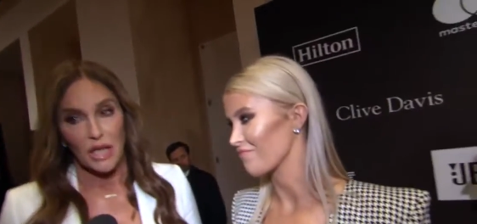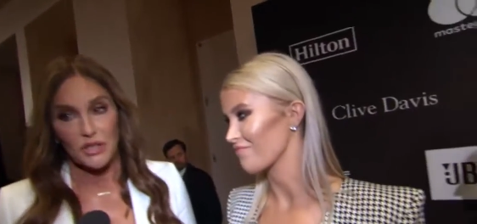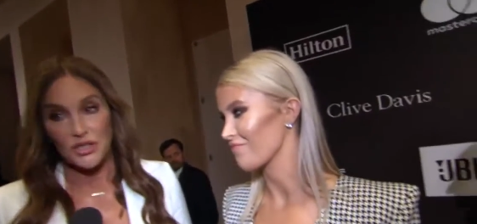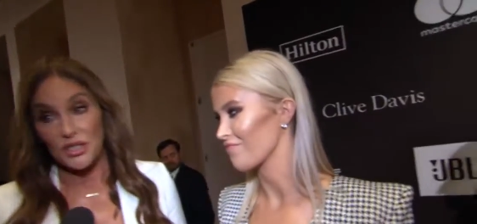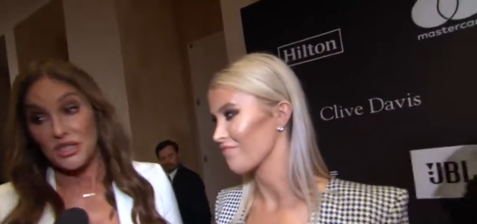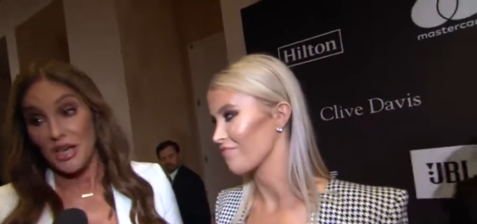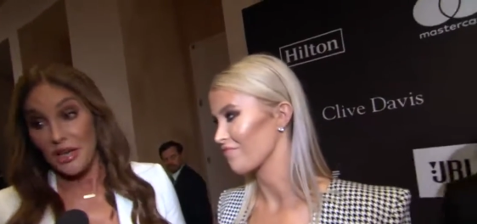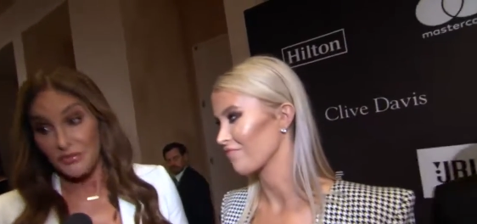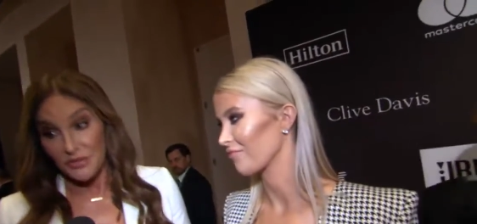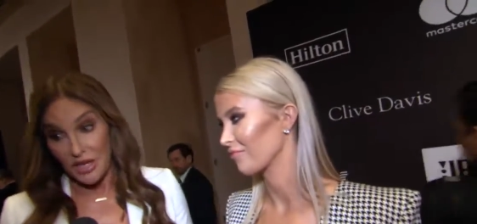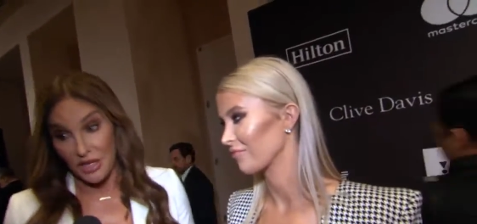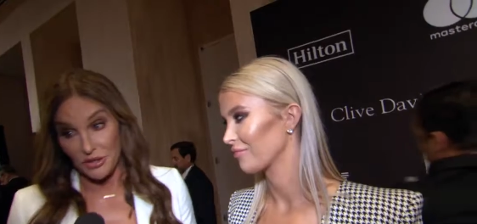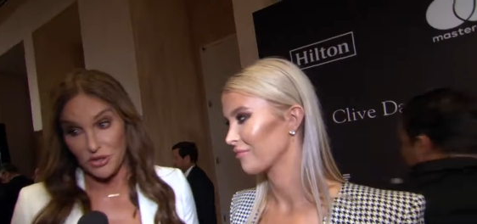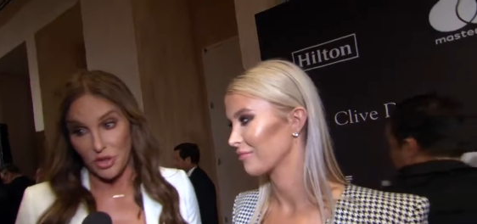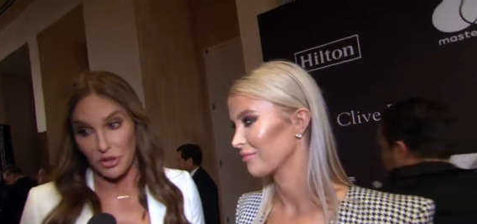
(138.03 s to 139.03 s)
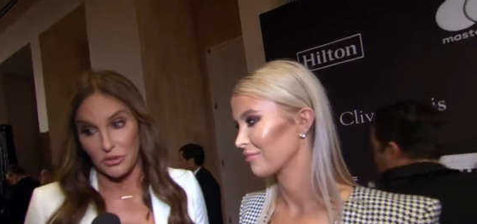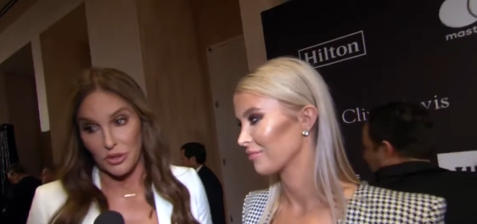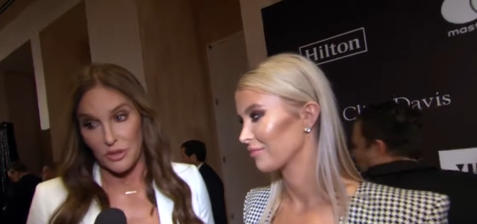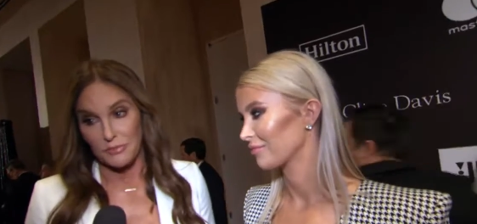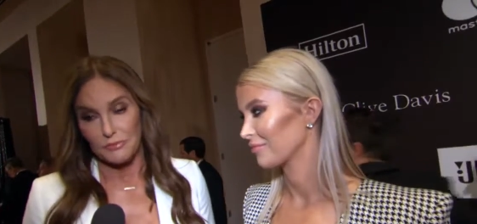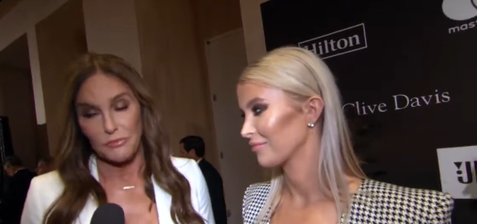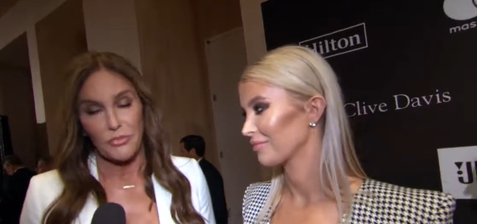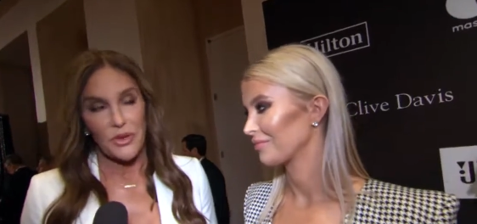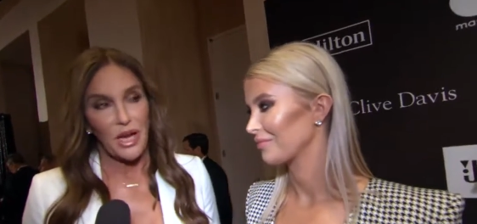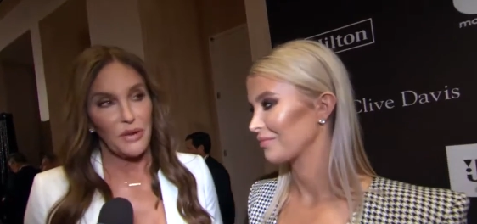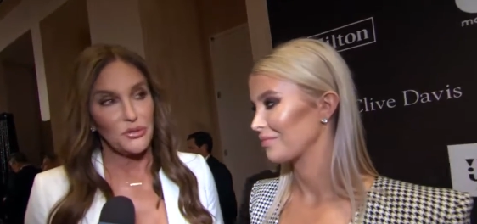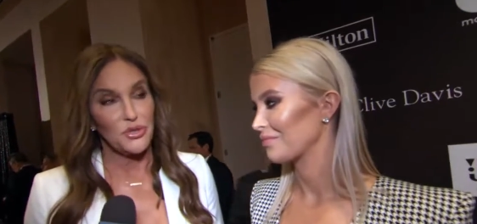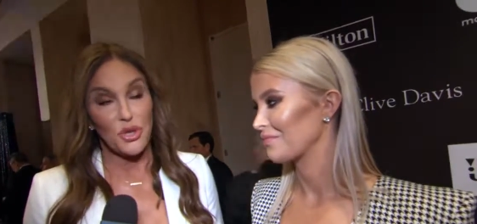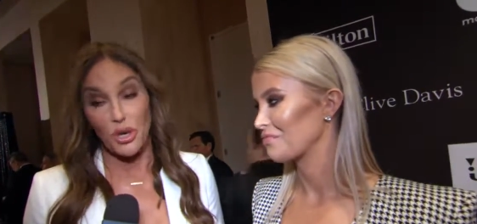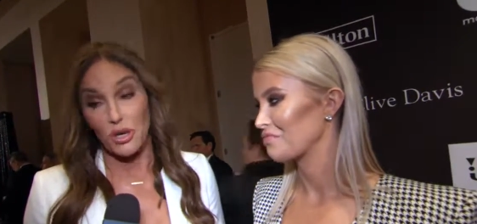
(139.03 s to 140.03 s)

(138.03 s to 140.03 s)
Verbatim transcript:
Speaker 1: Since I have 10 children, I was